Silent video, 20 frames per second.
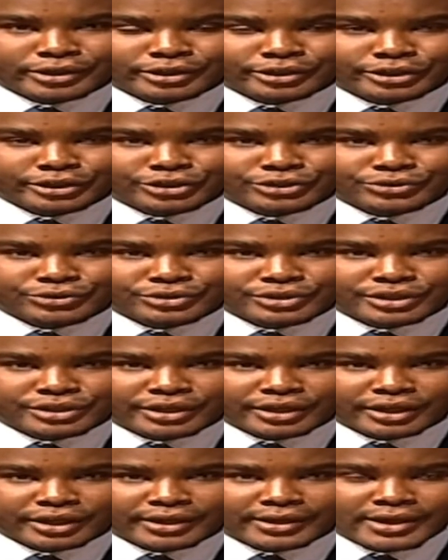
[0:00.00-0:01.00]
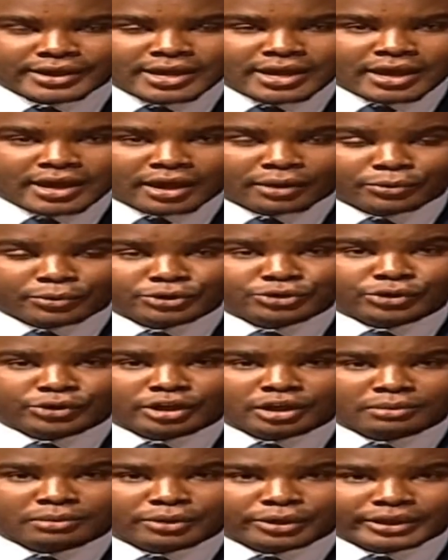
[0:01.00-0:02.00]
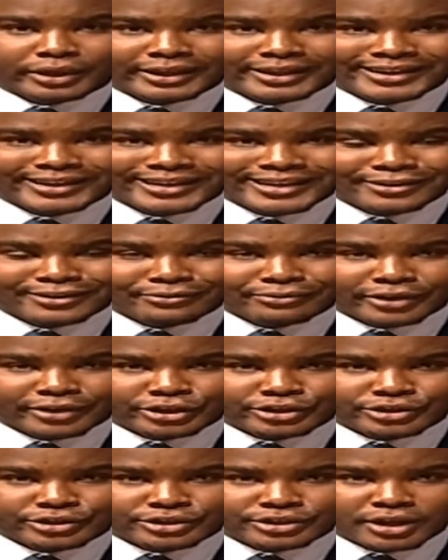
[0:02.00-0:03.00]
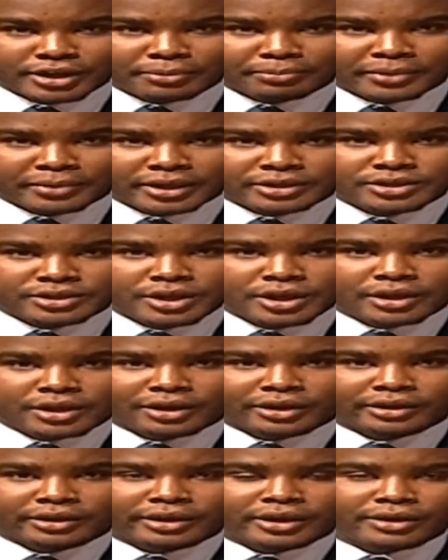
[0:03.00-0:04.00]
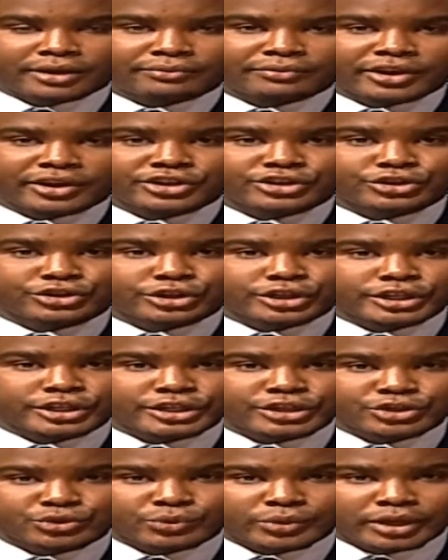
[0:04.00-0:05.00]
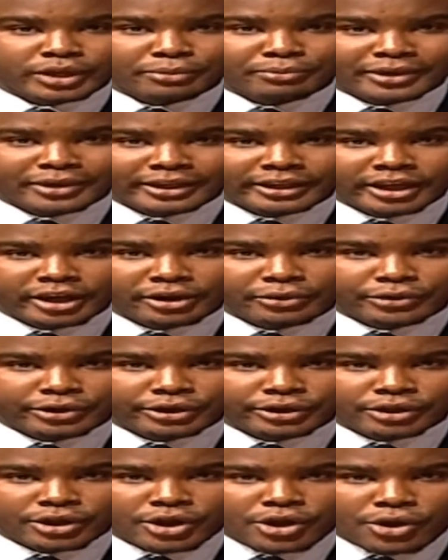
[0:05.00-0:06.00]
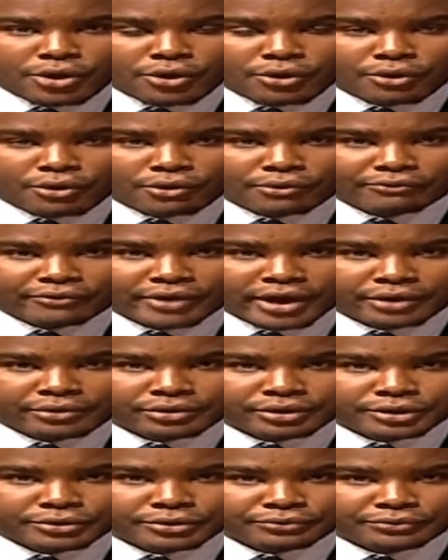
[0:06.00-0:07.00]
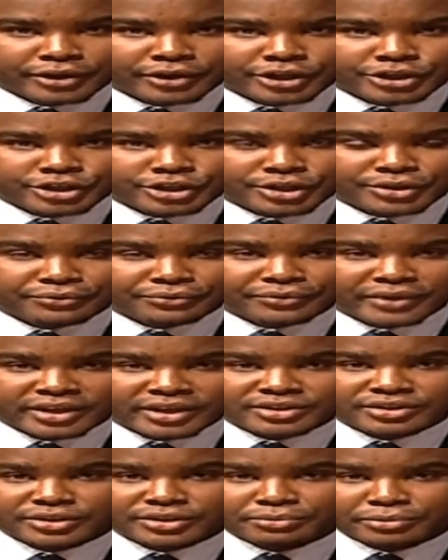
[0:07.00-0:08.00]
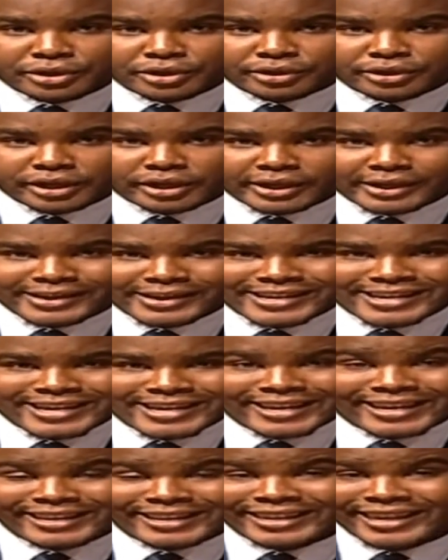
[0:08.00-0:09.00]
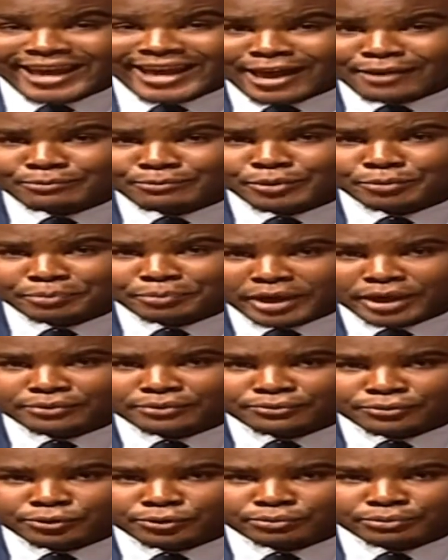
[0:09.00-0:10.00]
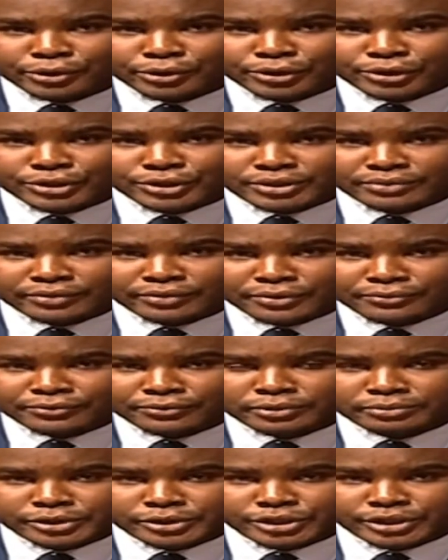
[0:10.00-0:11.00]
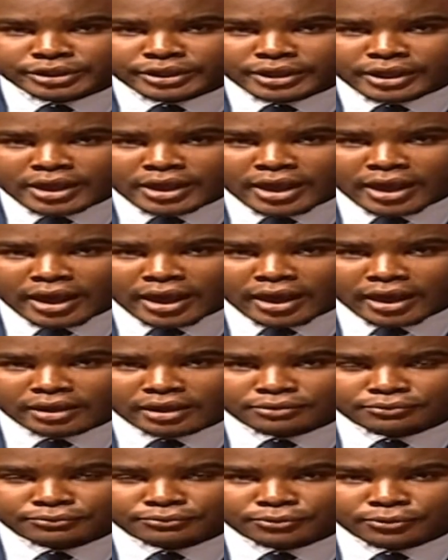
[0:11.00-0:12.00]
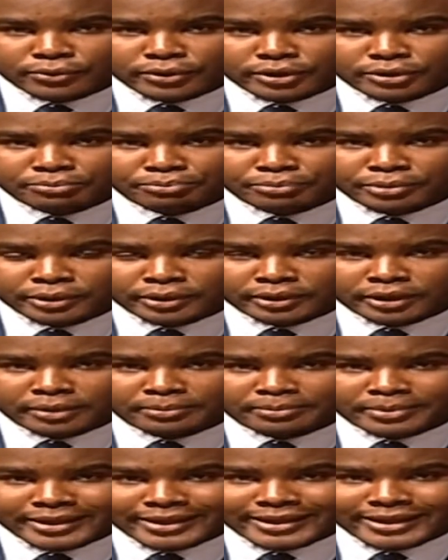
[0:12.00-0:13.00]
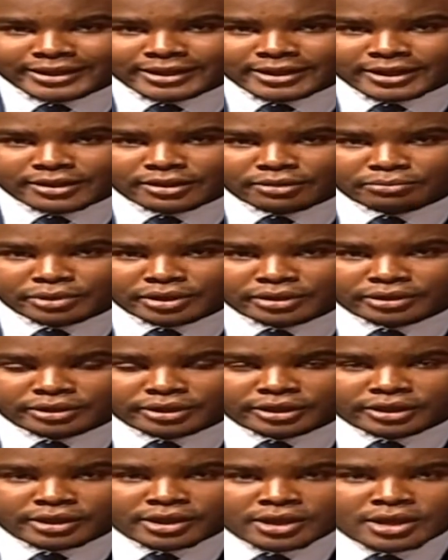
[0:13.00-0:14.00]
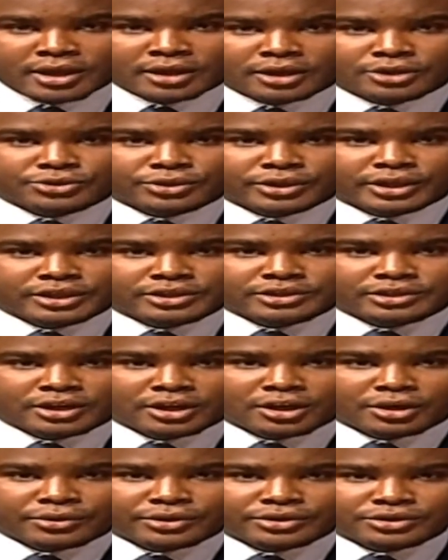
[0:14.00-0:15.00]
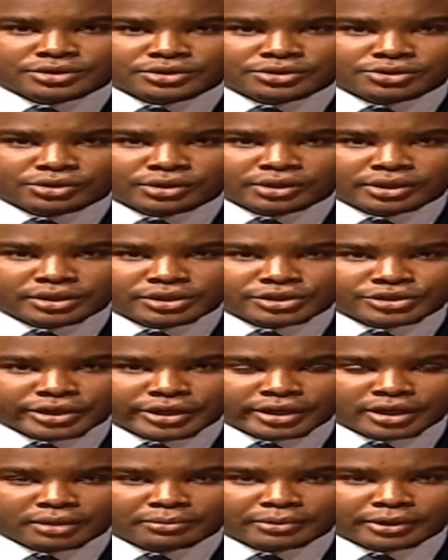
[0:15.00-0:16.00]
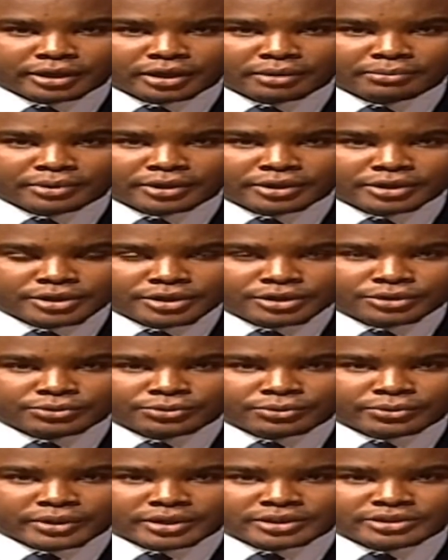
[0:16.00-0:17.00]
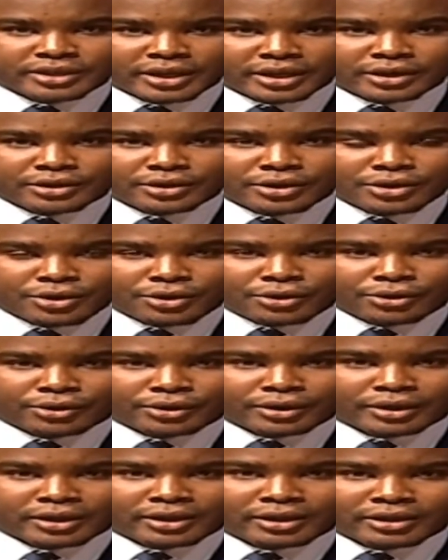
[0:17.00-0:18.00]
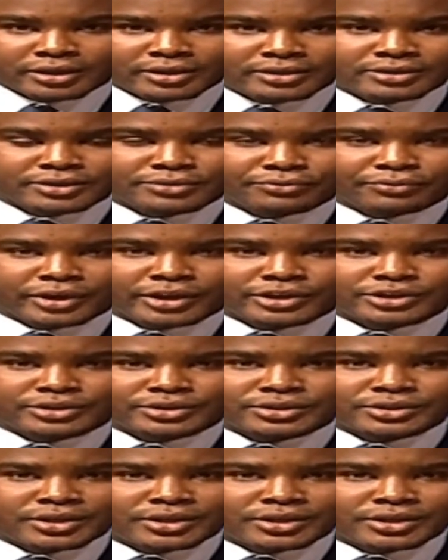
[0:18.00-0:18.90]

issues here, and we're talking about ear infections. Up next, now, an ear infection occurs when a bacterial or viral infection affects the middle ear. It can be painful because of inflammation and fluid buildup in the middle ear. Now, joining us now is Dr. Shayela Makemba to extend on these infections